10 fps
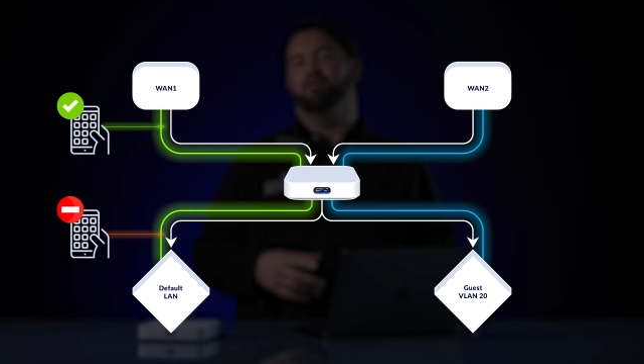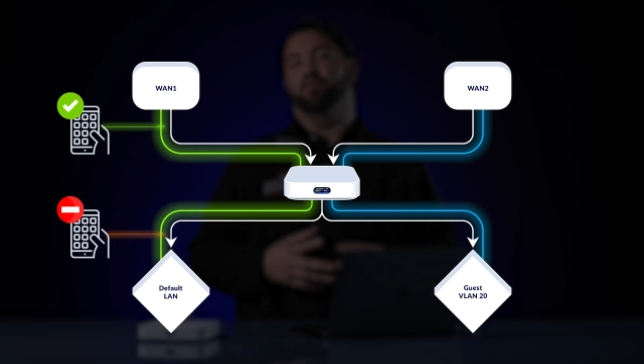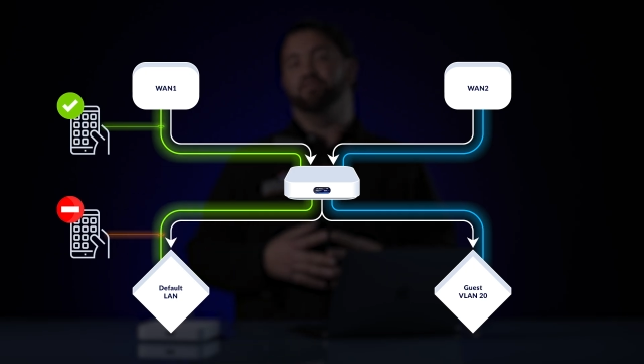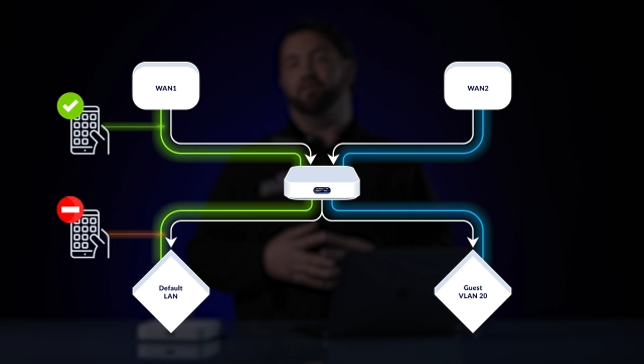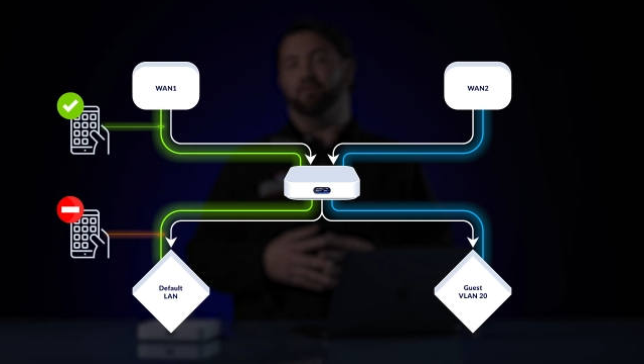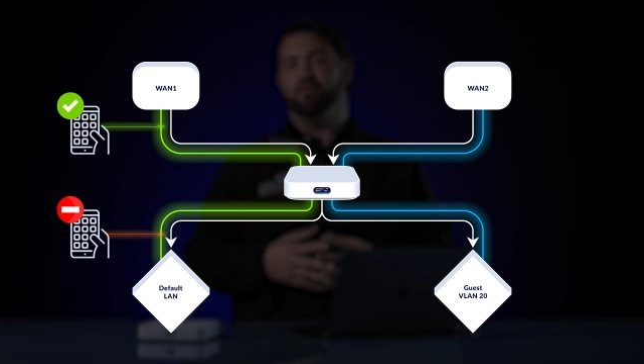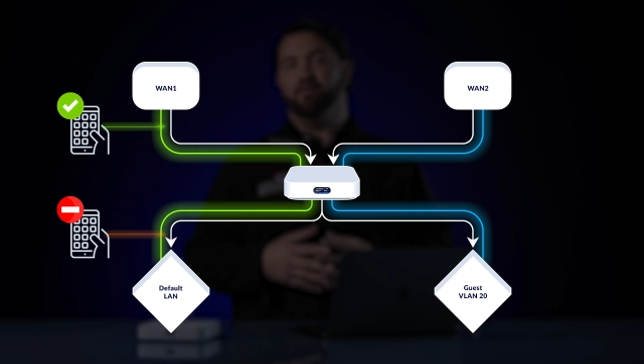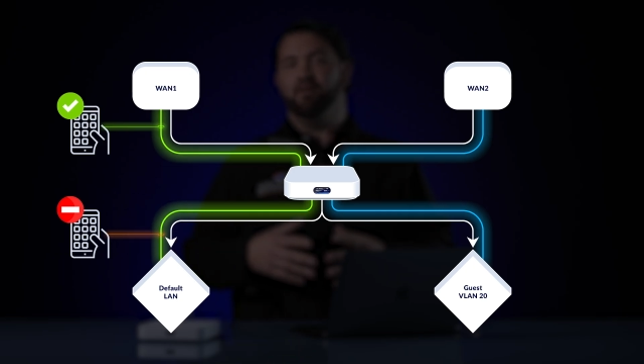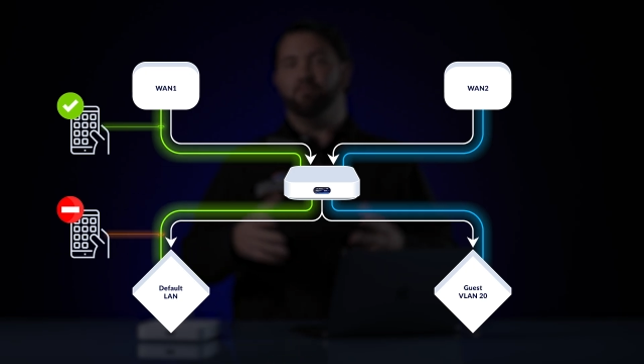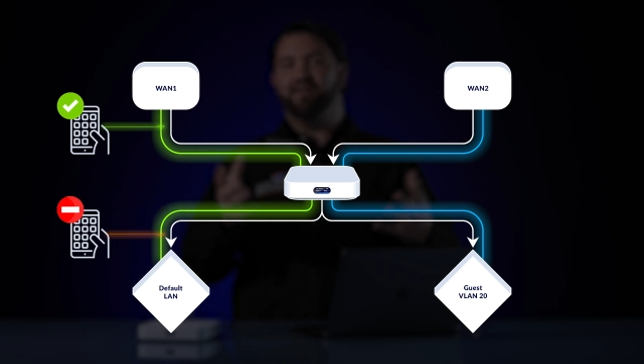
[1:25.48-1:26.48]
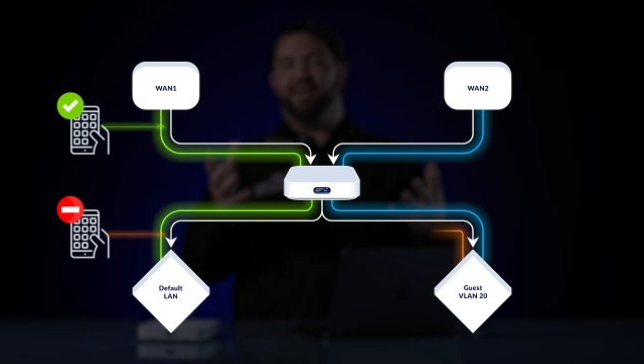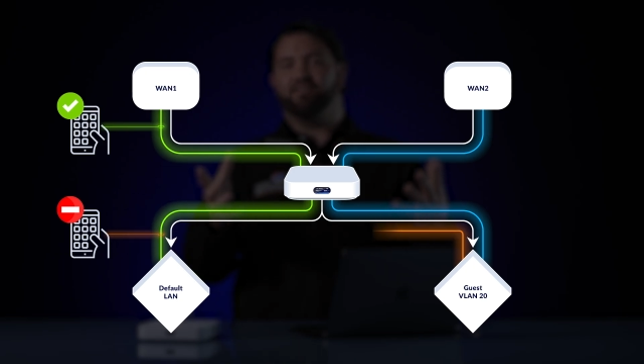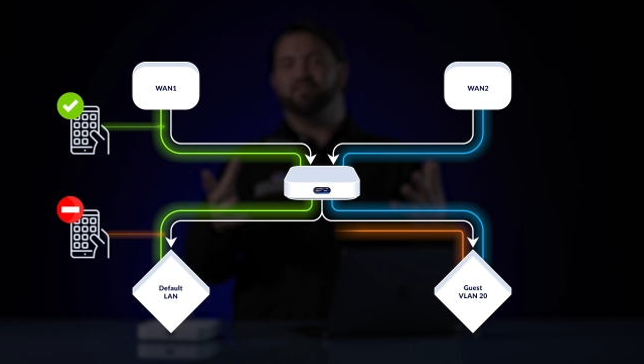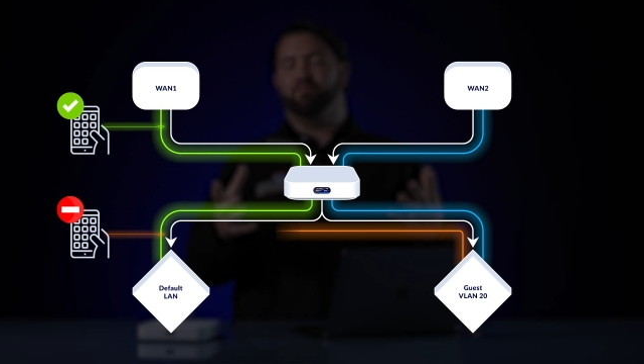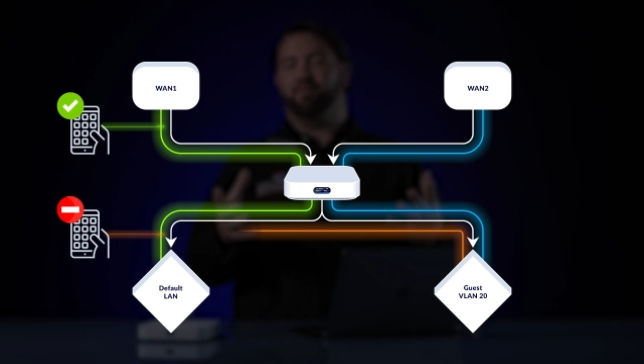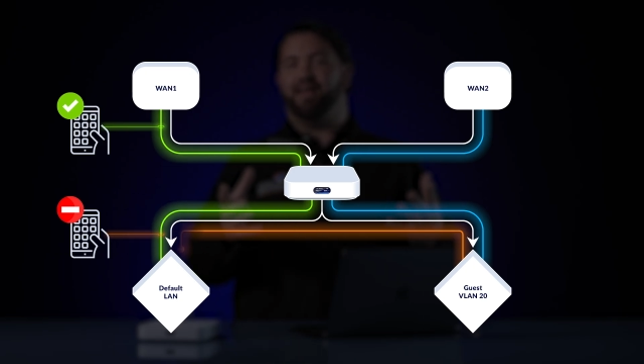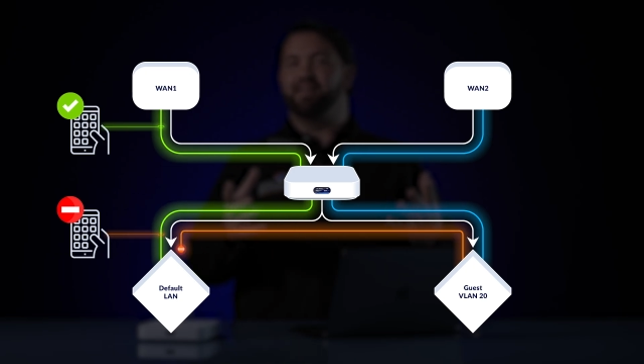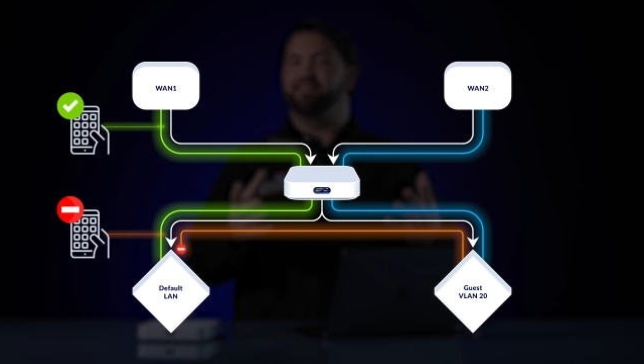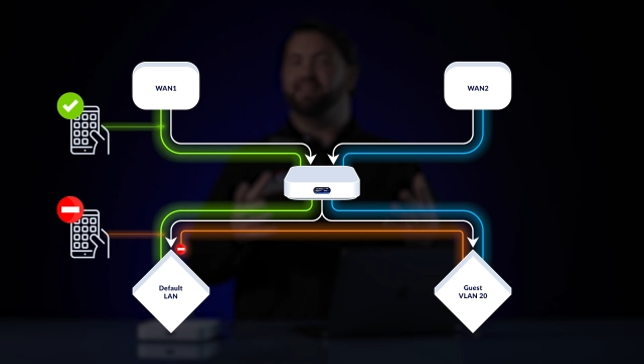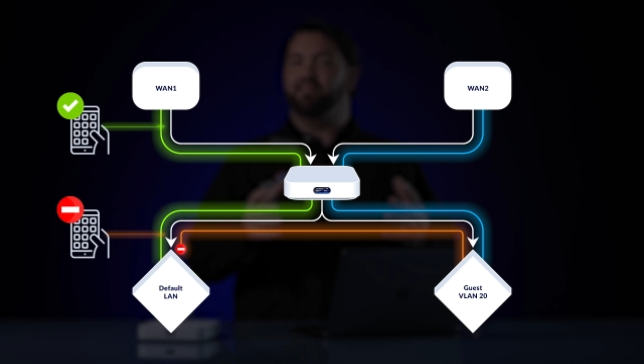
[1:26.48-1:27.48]
Also, we'd like to supply
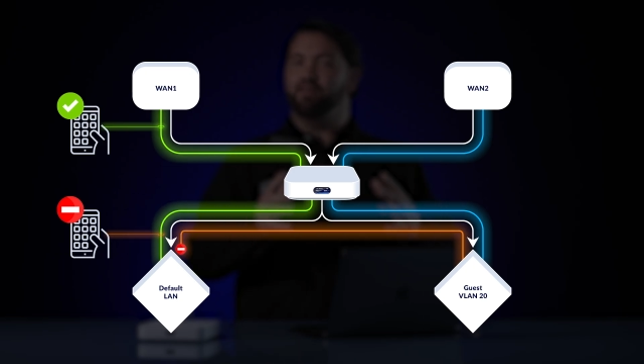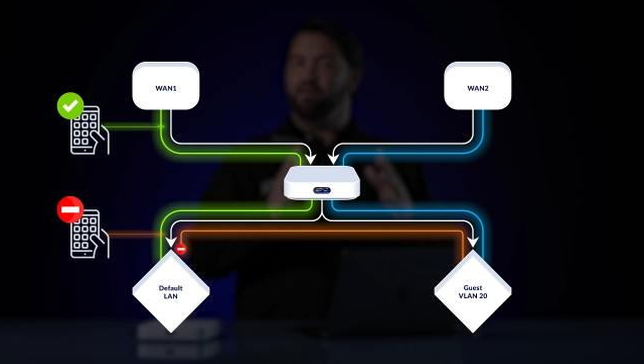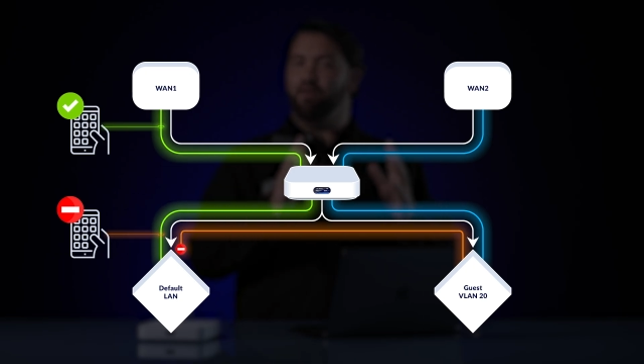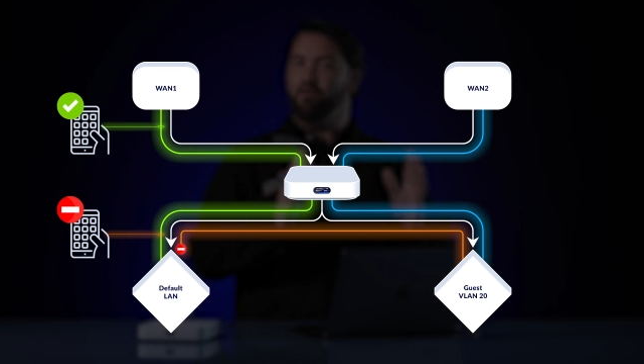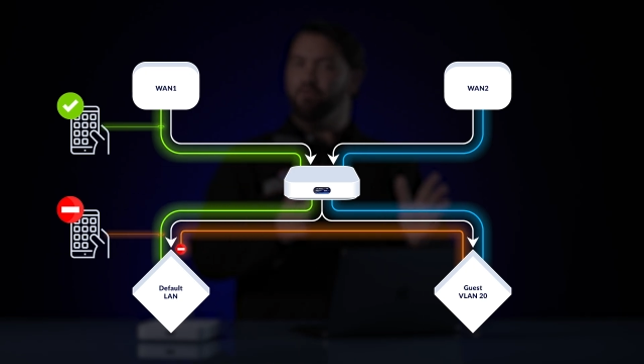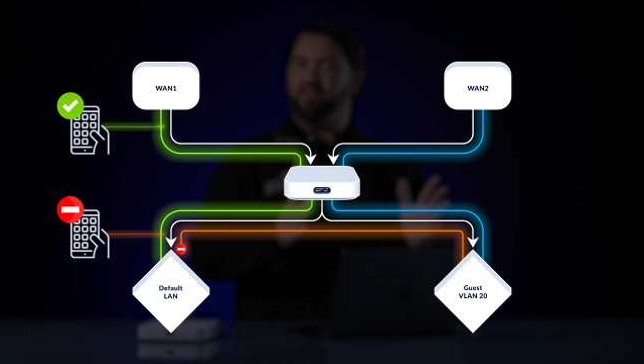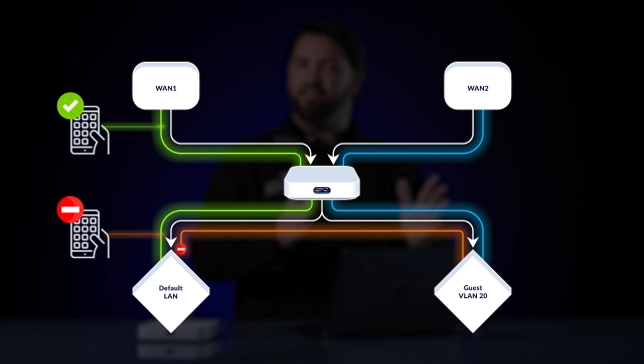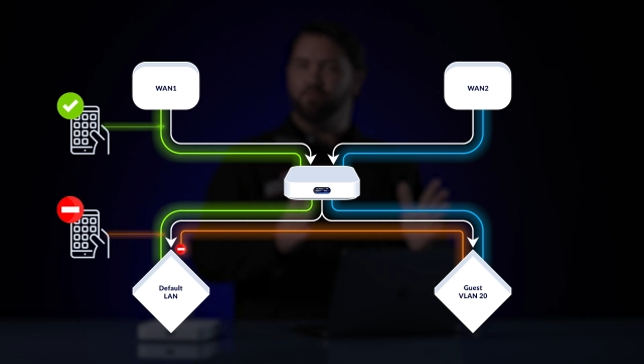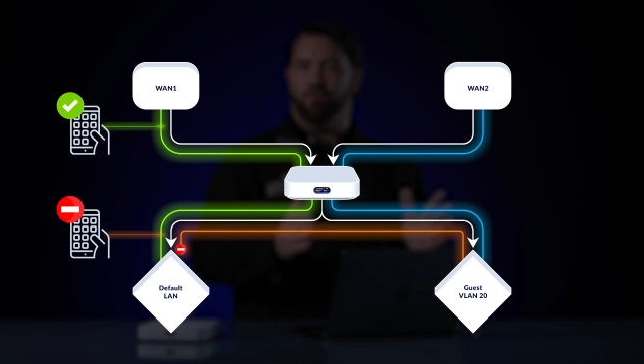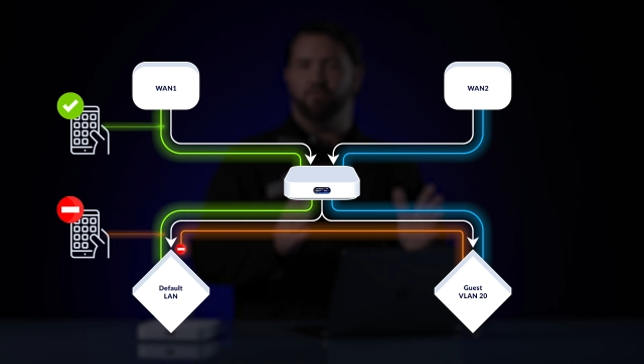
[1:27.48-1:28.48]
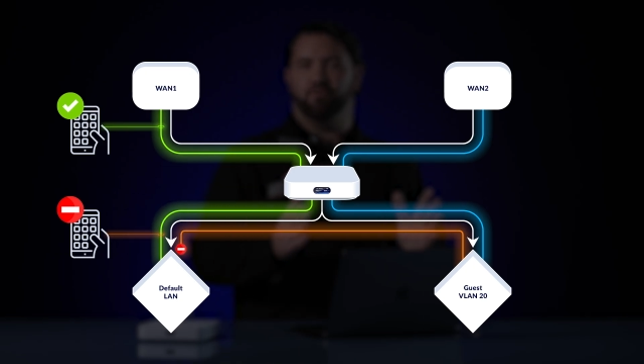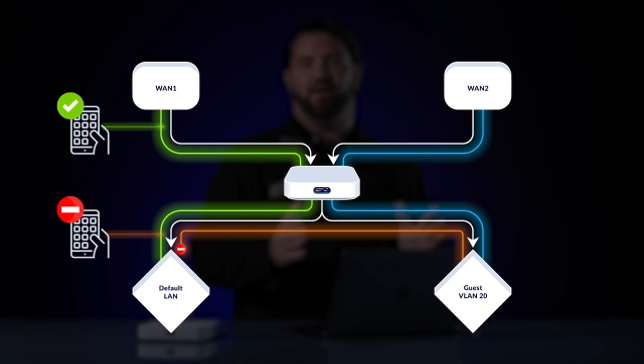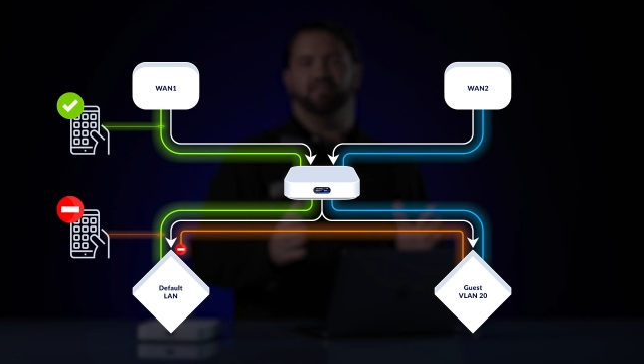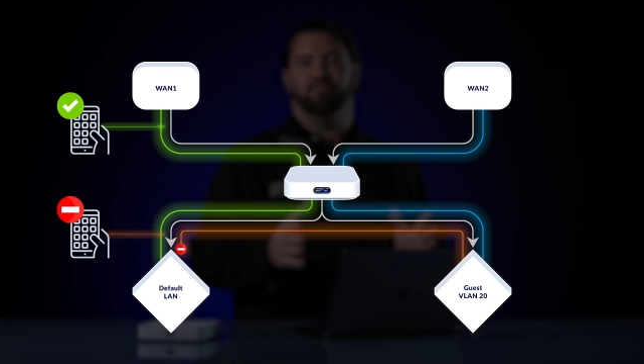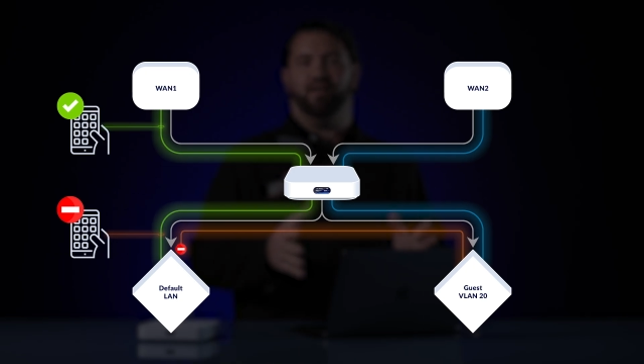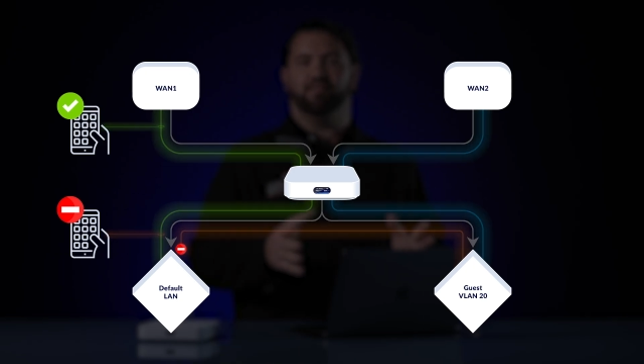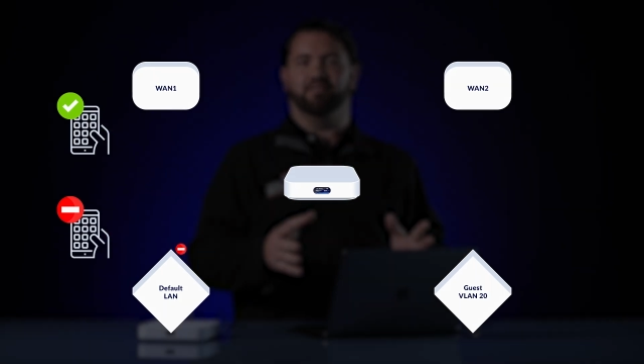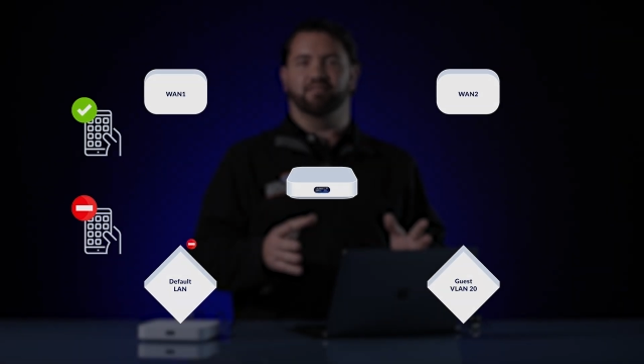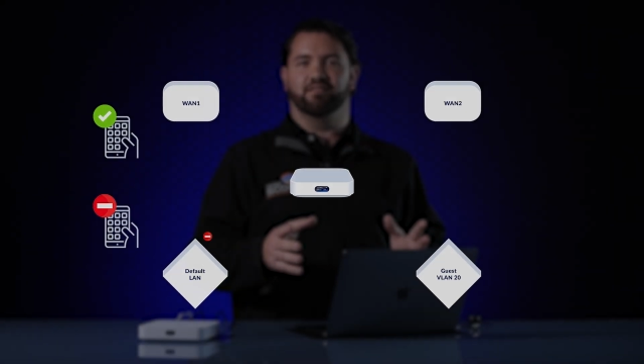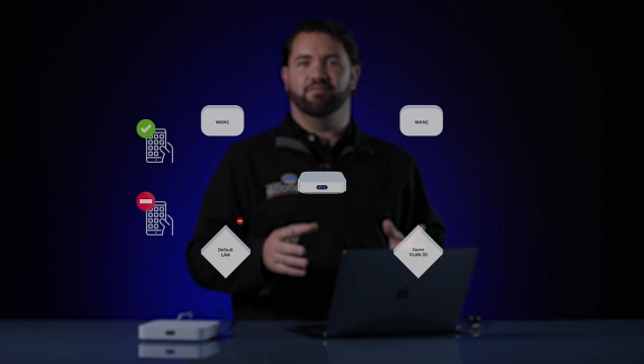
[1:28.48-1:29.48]
internet only to authorized
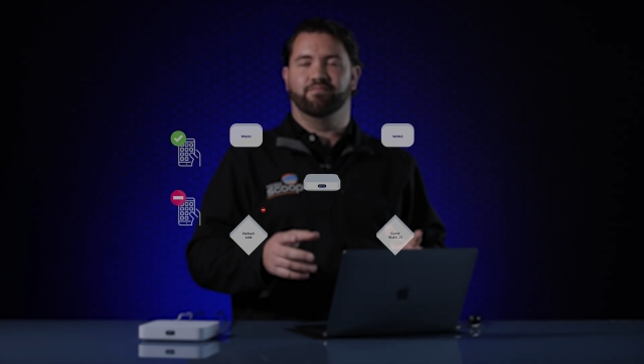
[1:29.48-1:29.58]
devices.